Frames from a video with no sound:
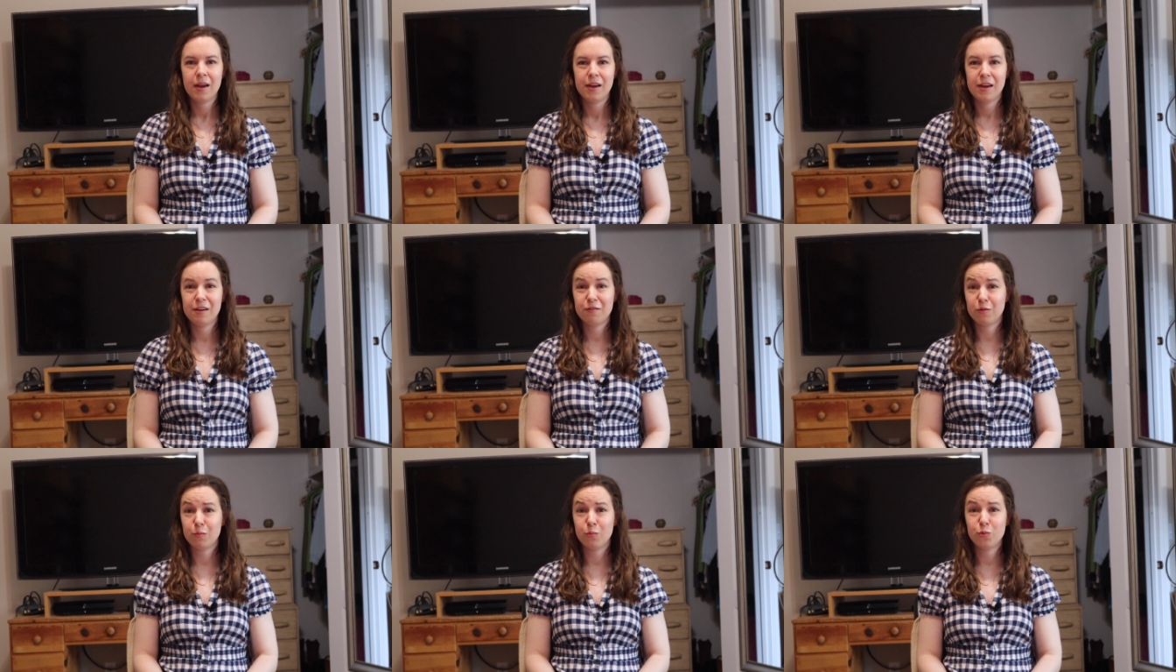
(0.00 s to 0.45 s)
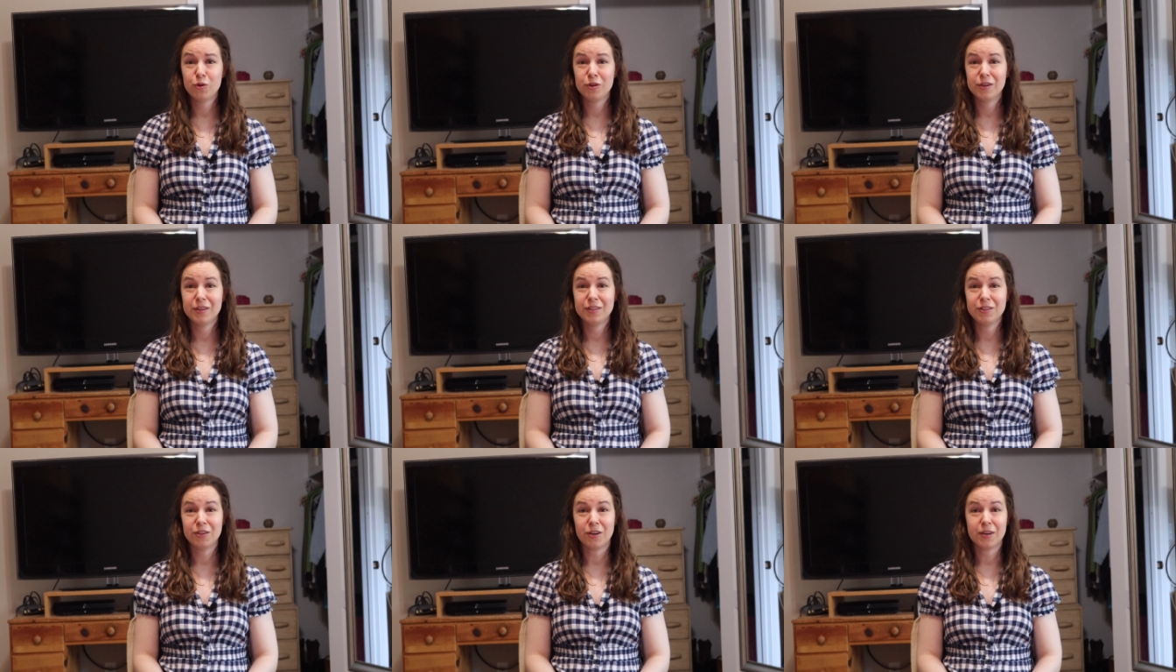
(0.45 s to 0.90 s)
And for
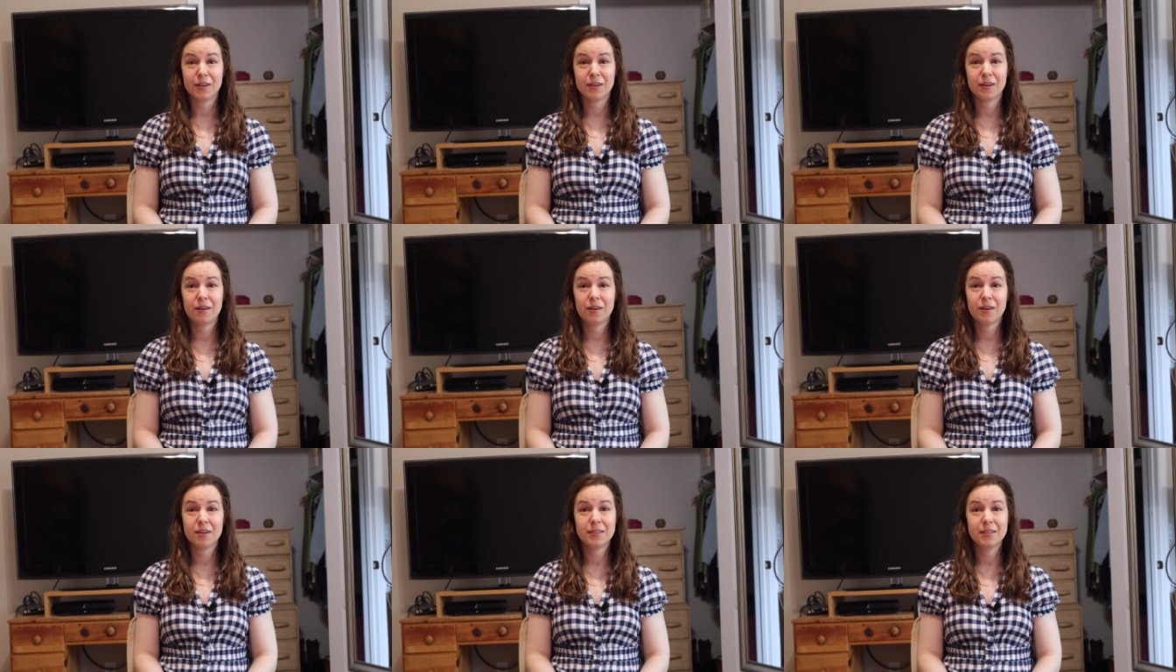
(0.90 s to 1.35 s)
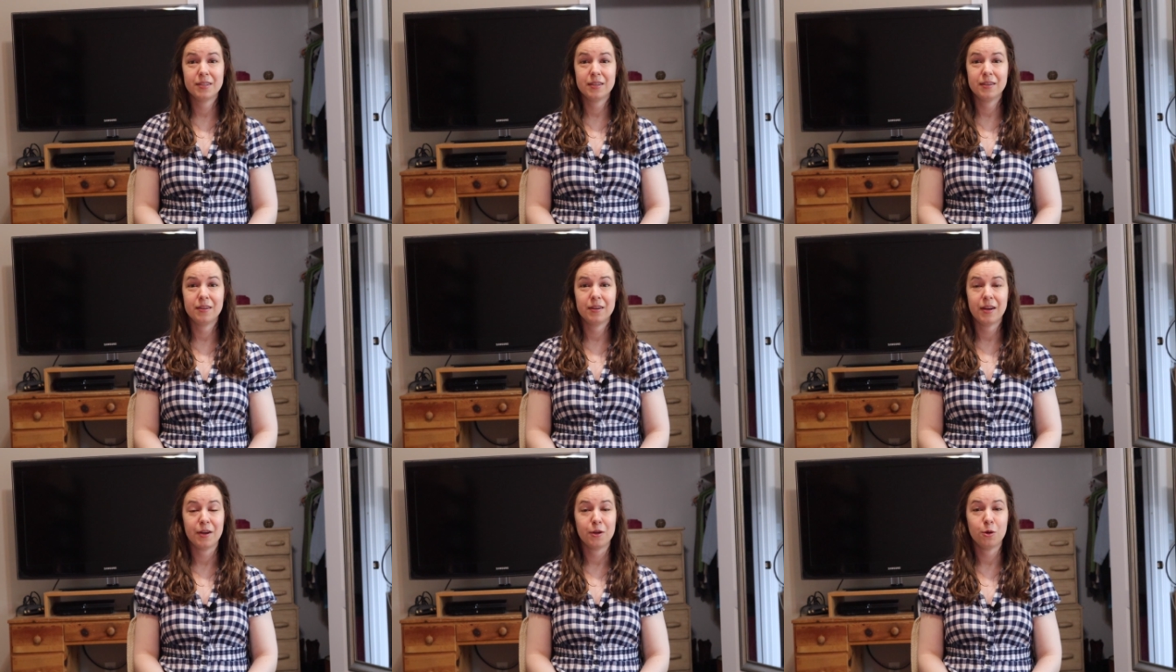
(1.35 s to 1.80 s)
more dark
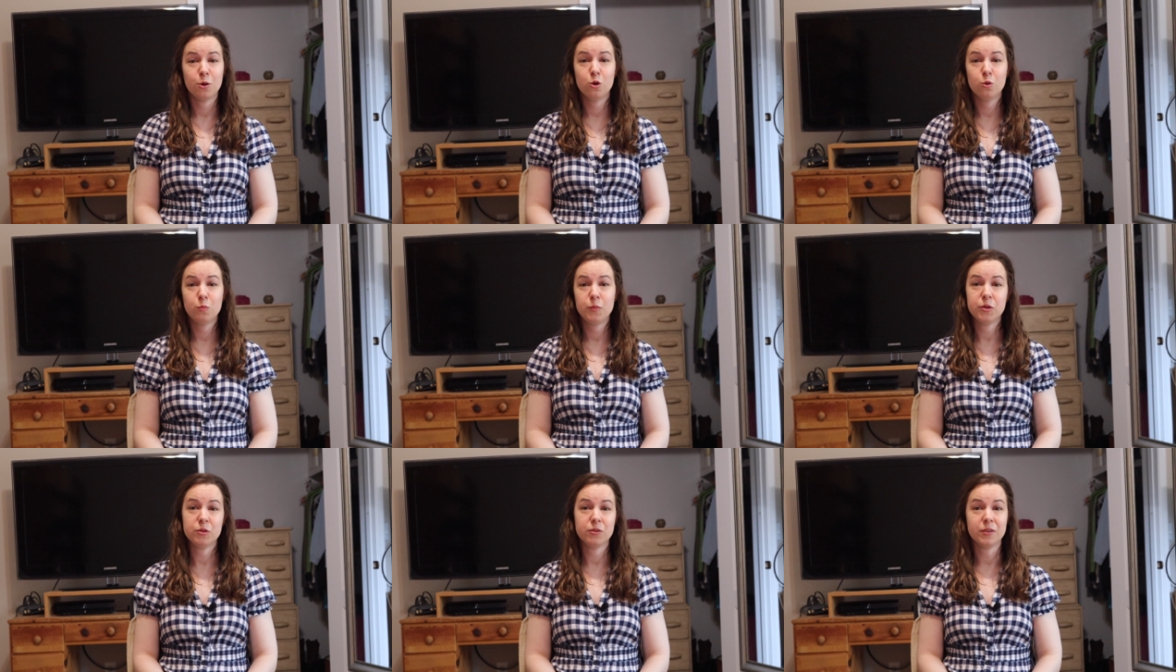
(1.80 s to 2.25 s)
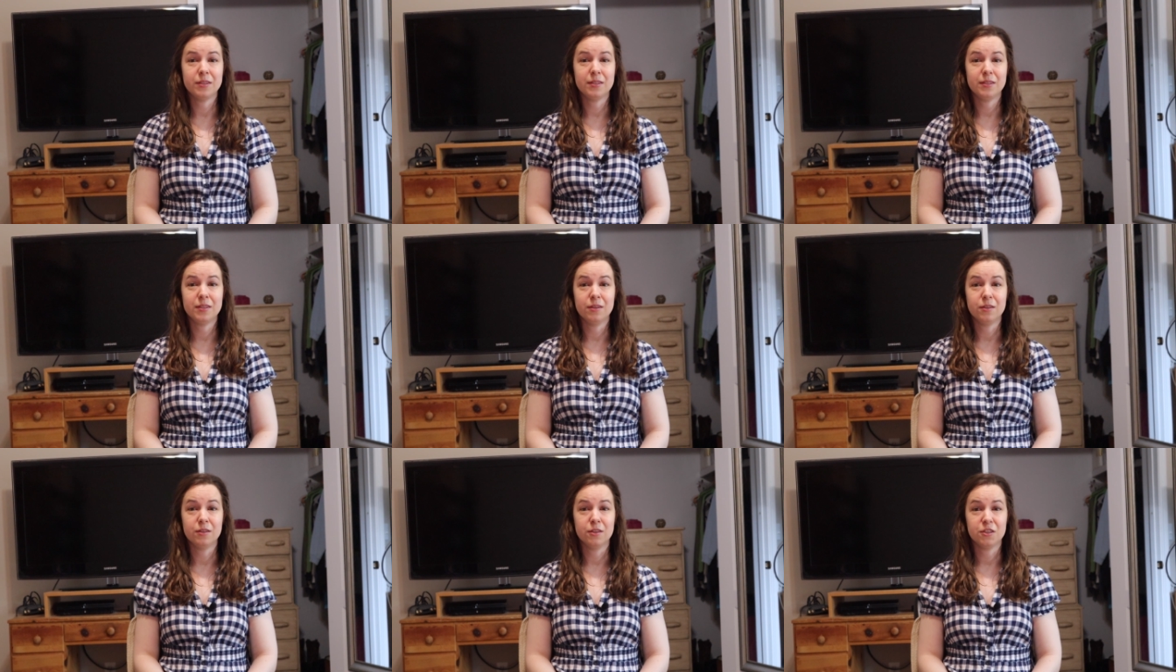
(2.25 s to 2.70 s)
content, I hope you'll
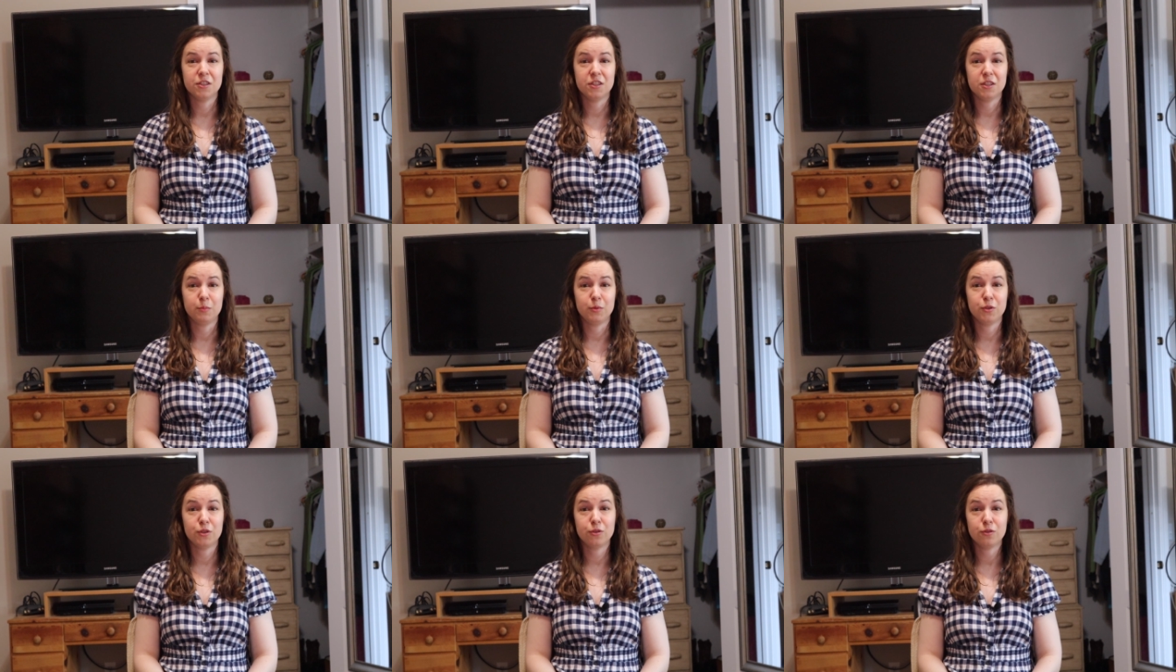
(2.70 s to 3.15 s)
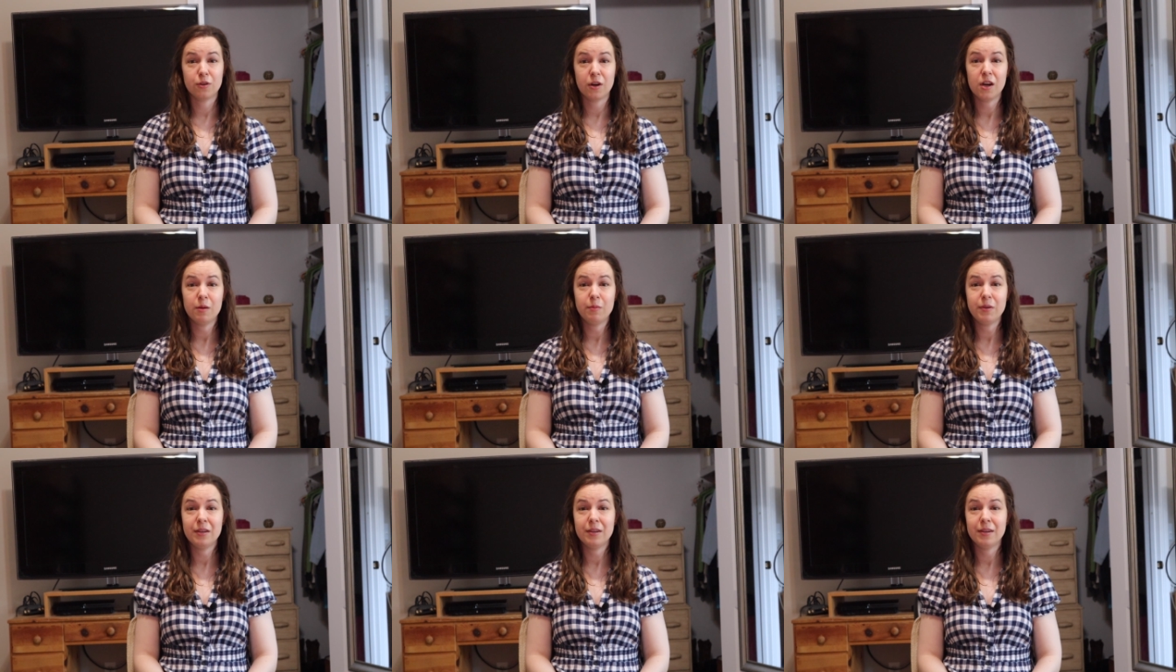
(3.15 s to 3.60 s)
consider
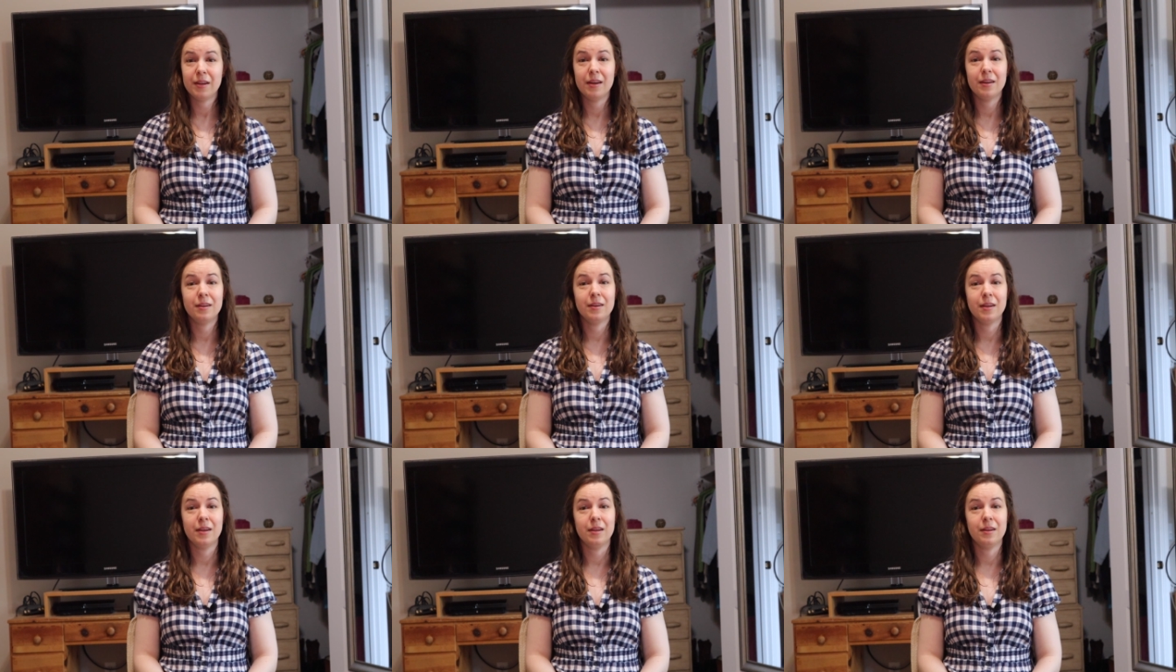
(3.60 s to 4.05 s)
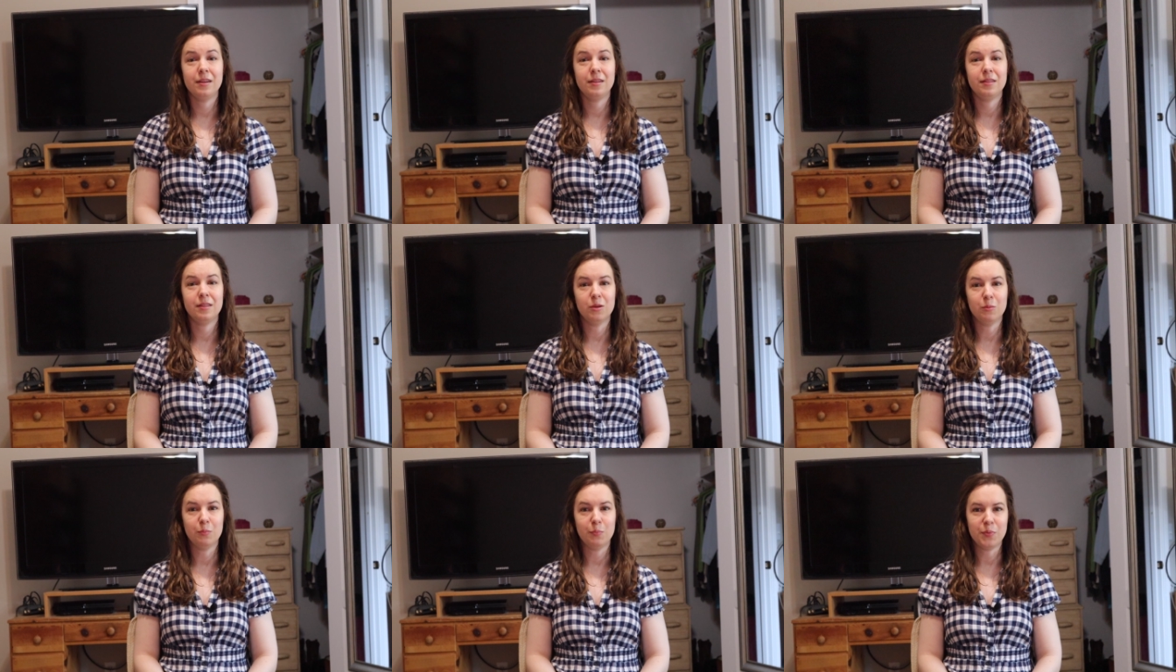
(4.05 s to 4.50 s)
subscribing and
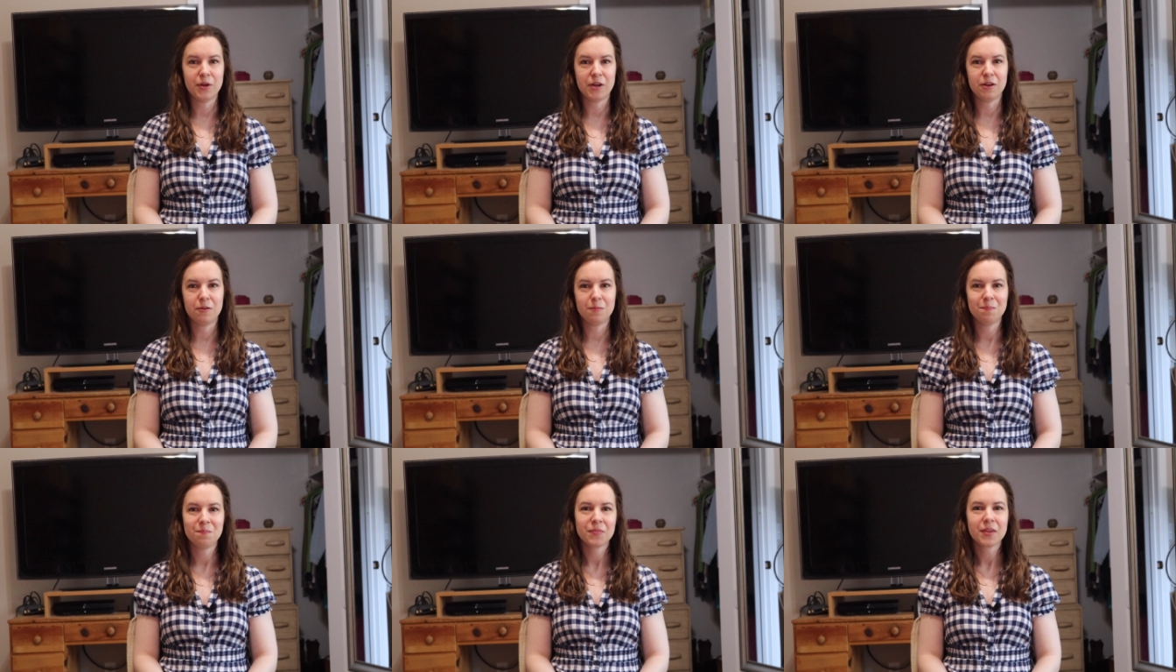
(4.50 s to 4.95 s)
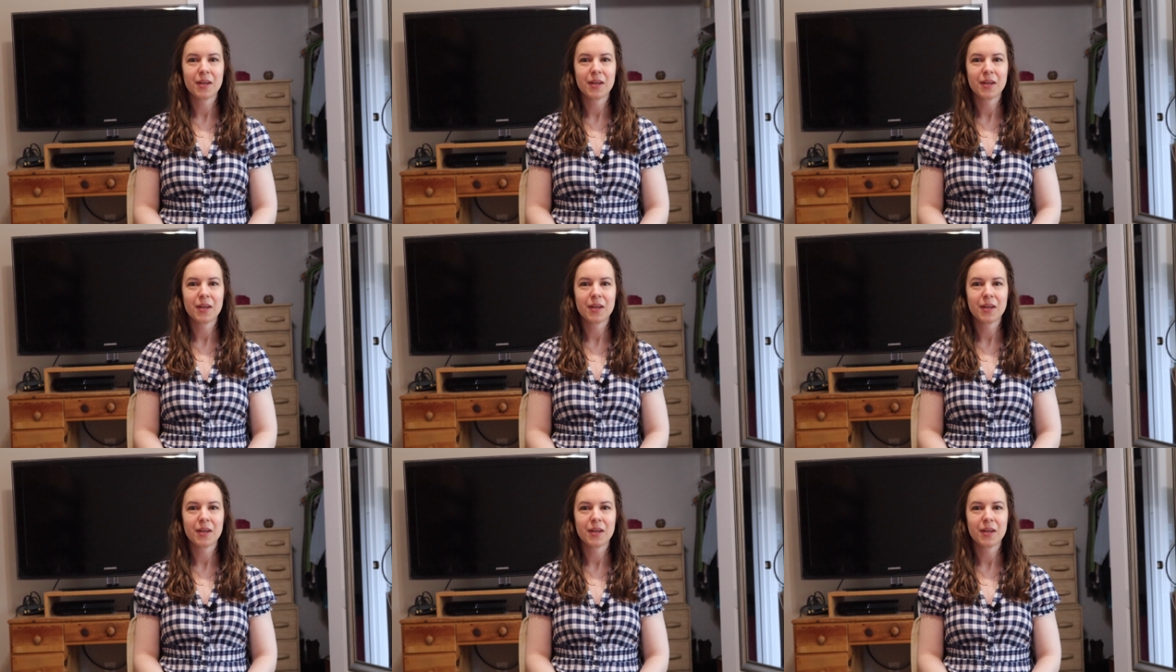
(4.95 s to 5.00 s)
hitting the bell.